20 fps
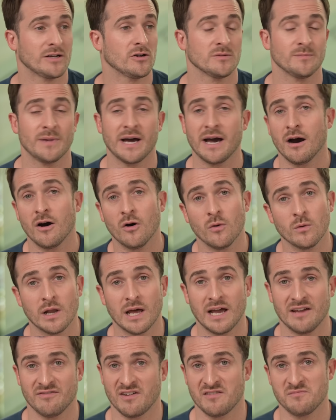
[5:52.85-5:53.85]
God, my whole
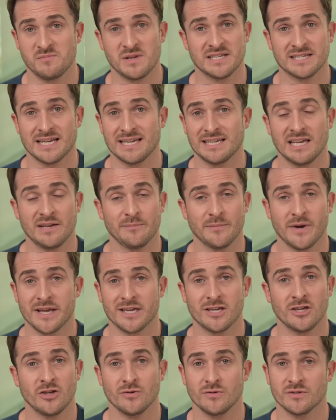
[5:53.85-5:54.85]
life I've been taking my
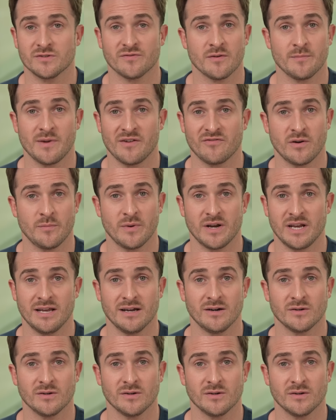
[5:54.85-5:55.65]
cues from everybody